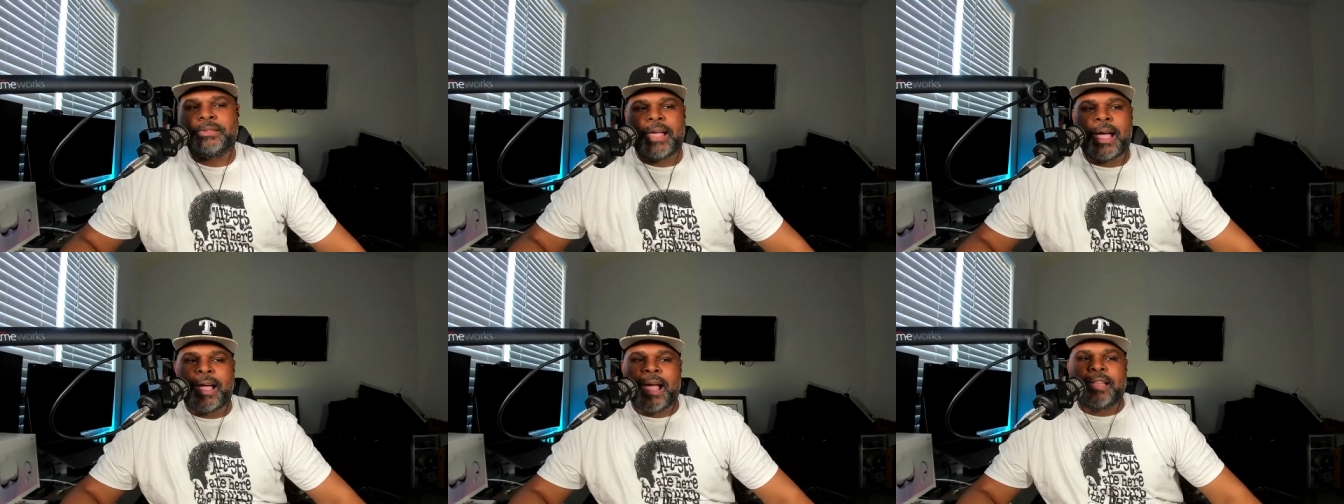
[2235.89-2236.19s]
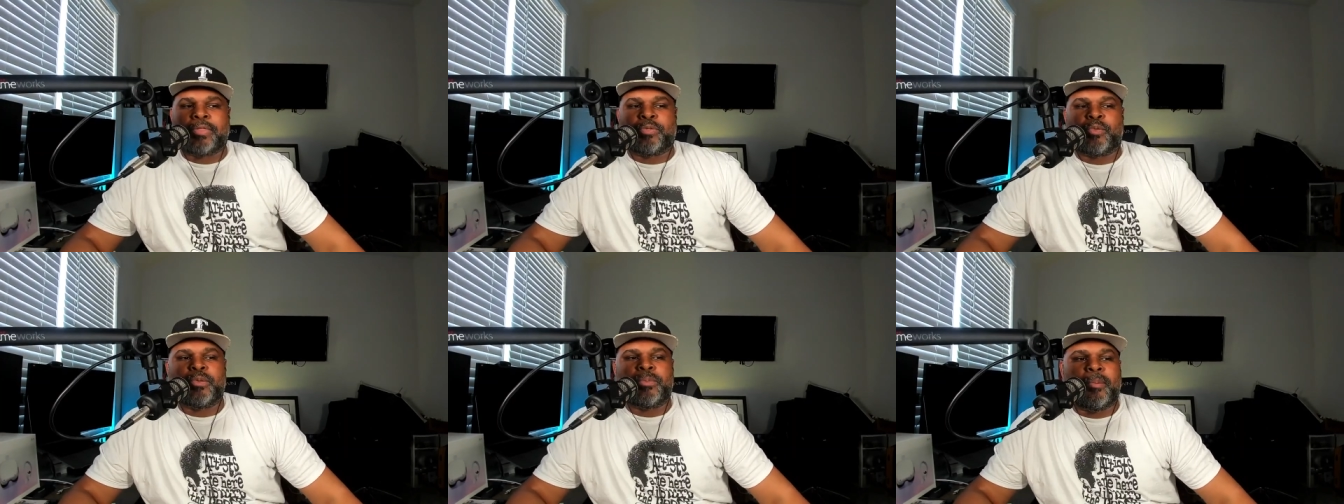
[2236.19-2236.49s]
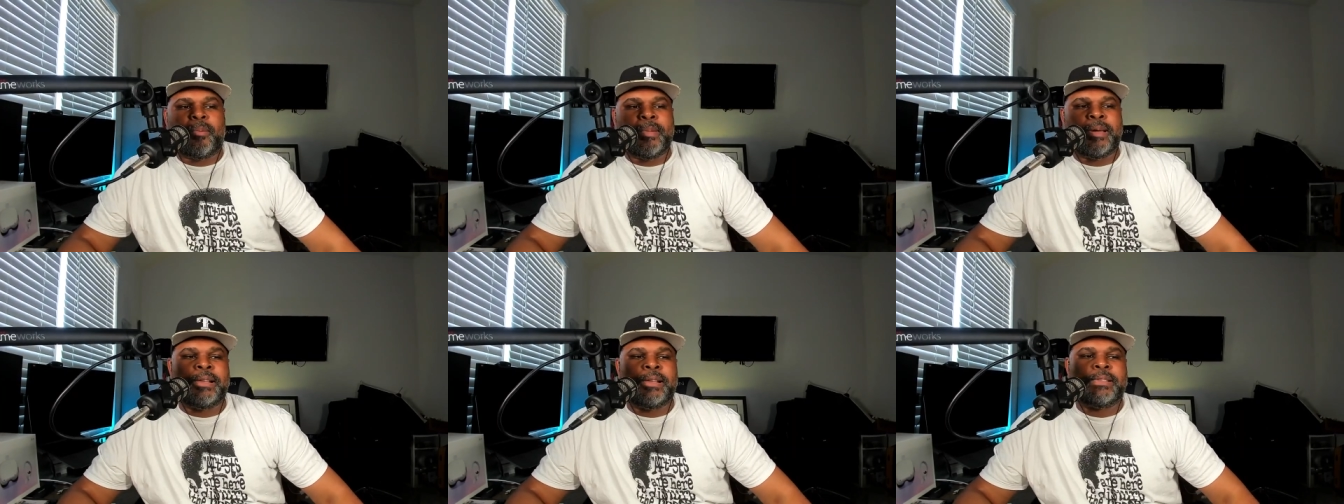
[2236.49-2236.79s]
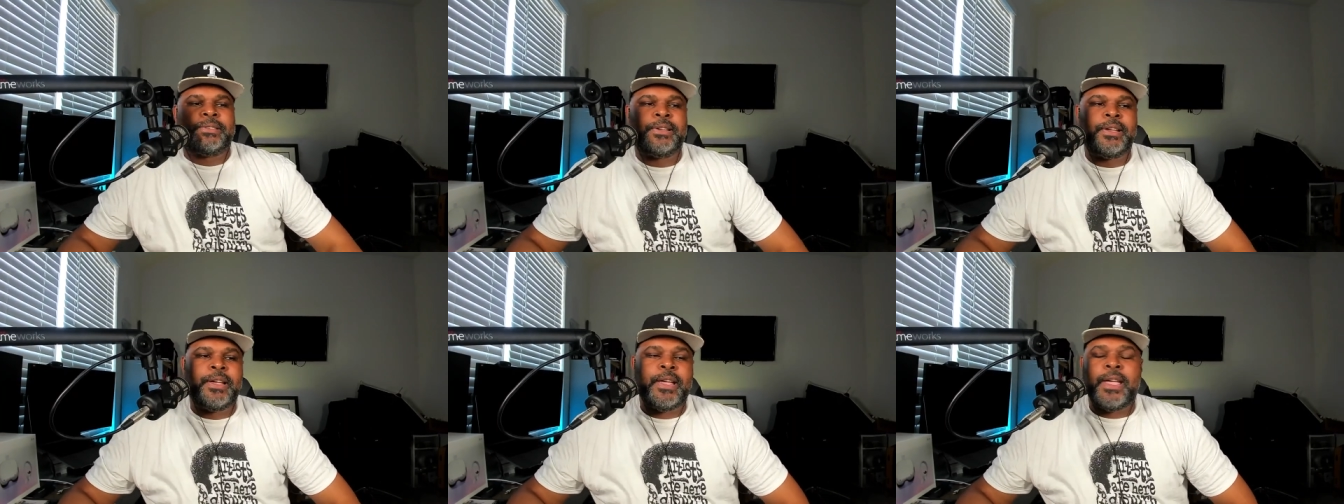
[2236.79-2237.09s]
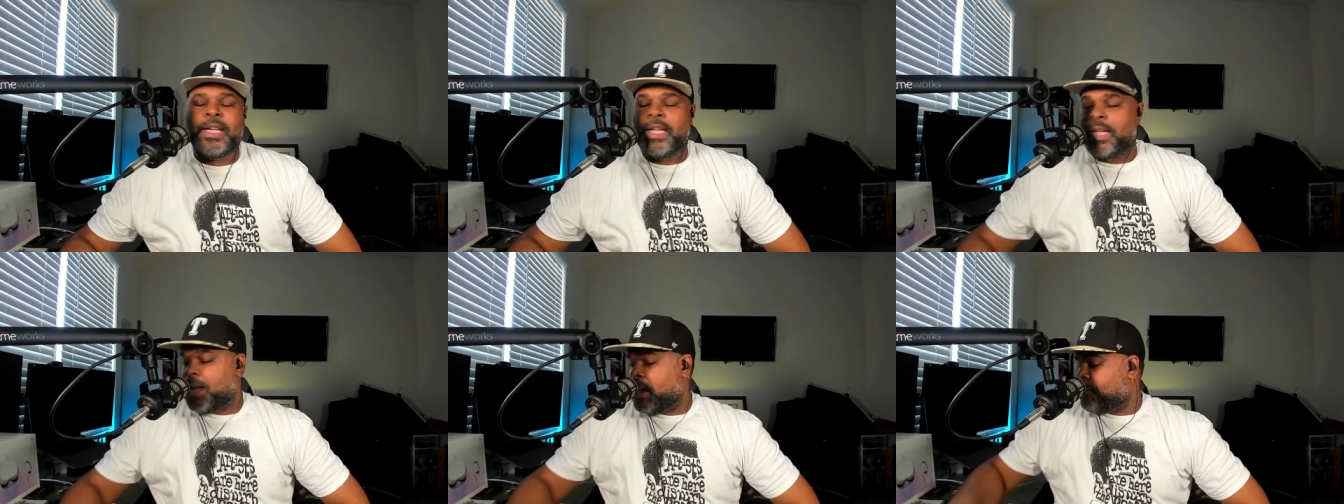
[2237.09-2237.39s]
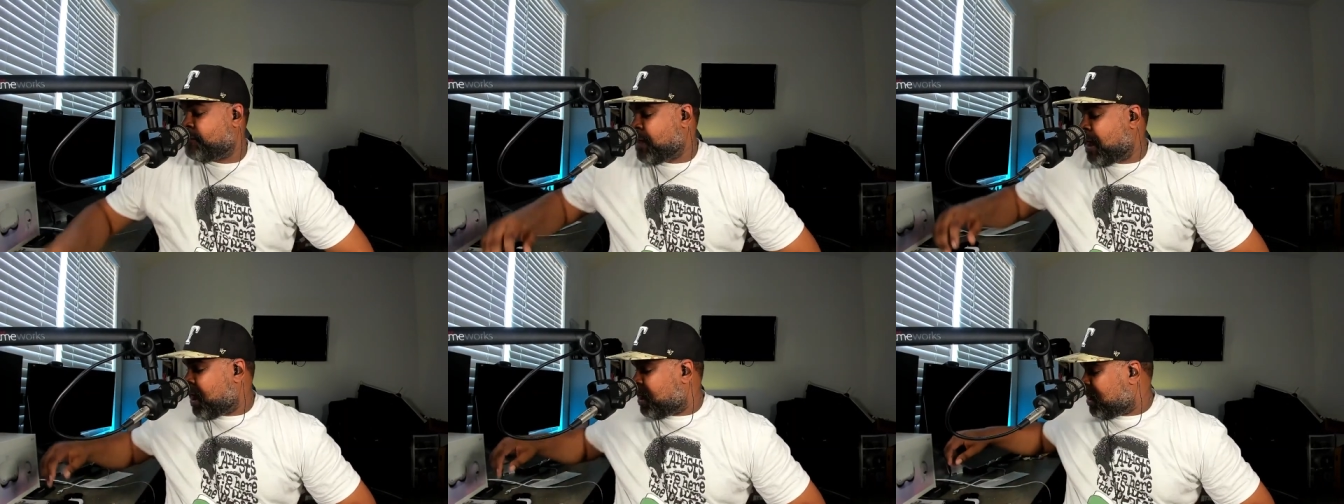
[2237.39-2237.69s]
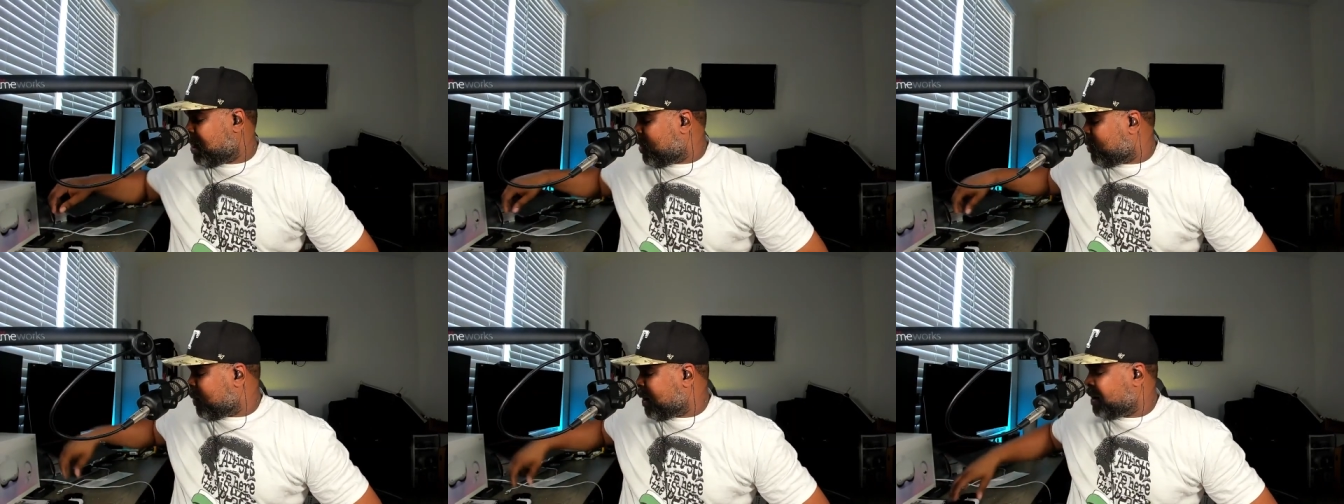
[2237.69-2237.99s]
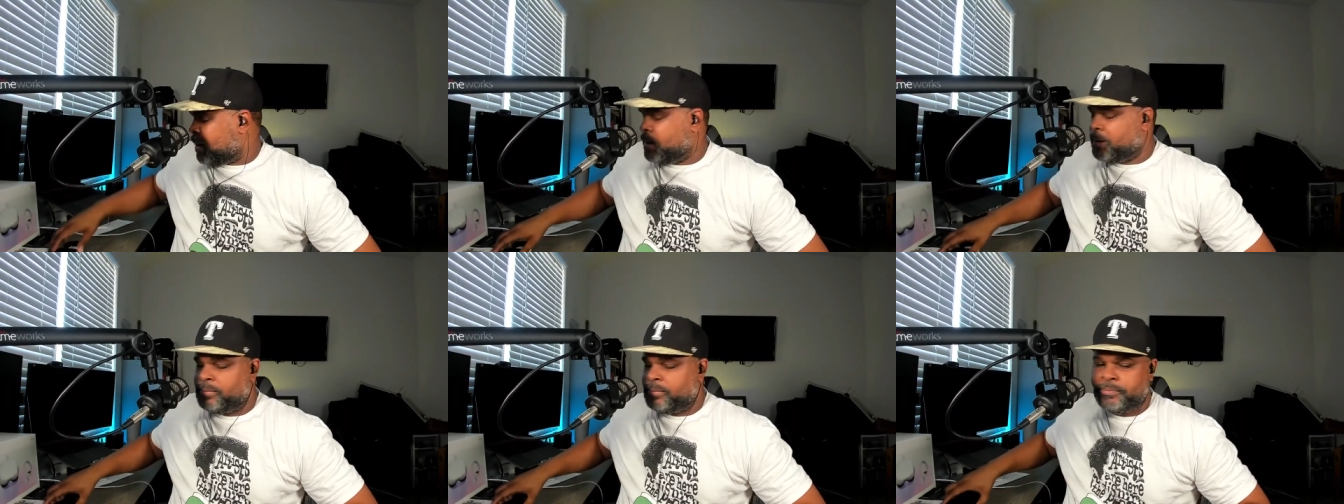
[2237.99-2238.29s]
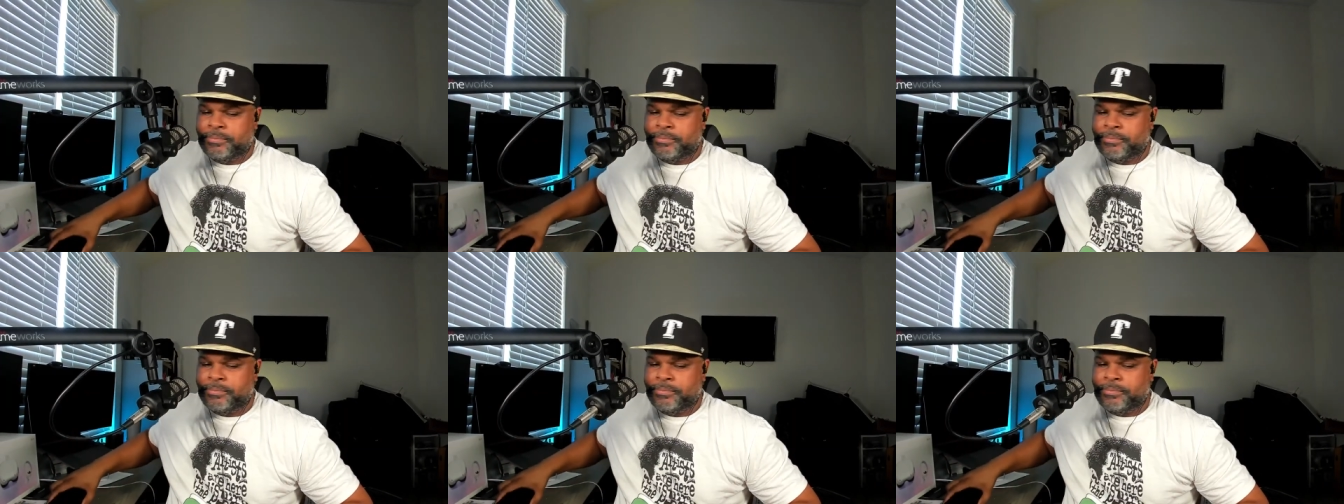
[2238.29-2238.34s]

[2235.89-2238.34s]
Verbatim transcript: I got three more minutes. If y'all are willing